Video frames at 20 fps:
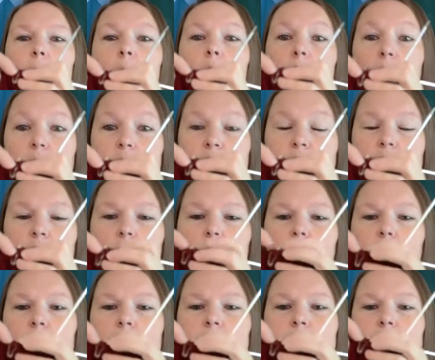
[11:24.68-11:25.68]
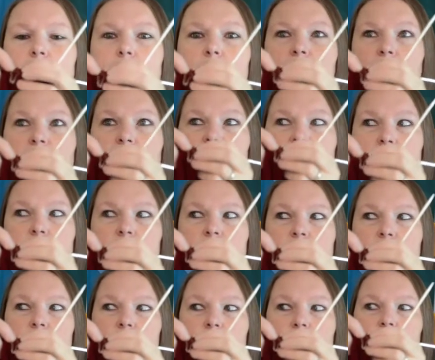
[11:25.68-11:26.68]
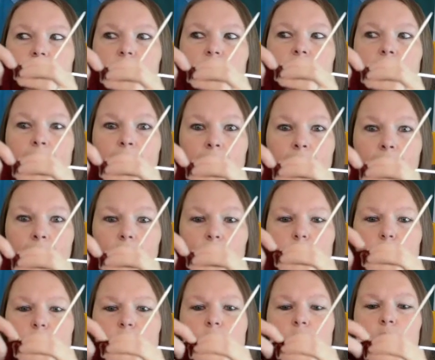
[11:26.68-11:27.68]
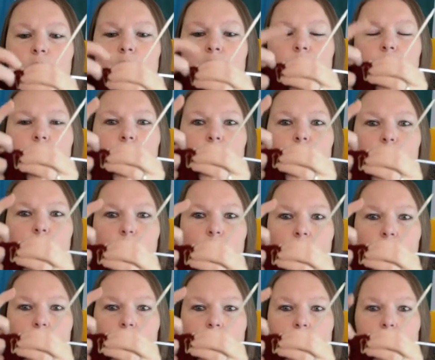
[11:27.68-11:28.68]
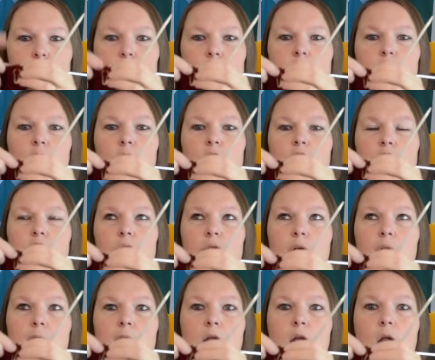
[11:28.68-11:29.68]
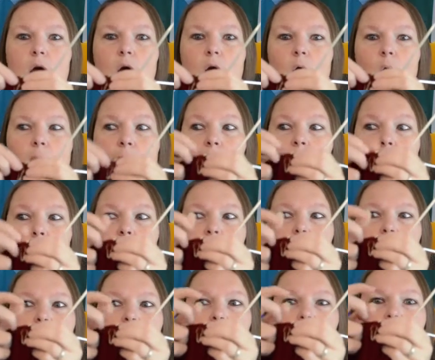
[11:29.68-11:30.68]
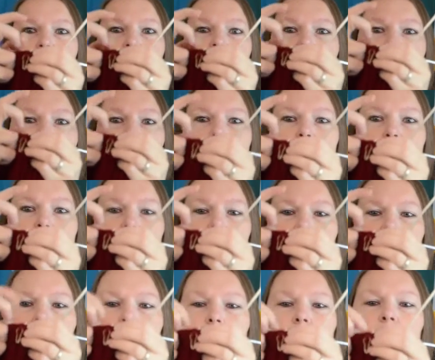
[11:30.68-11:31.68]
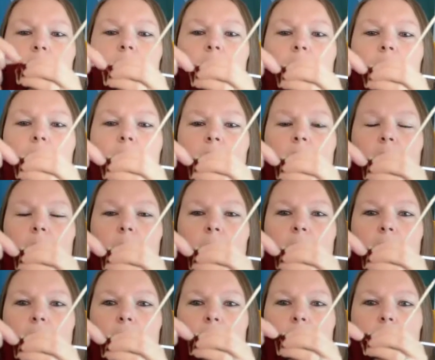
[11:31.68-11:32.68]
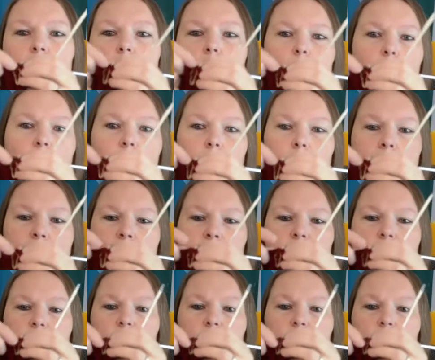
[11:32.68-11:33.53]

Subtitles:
Also, it's much easier to count the rows so that I know how many rows have I knitted, and I know where I'm at.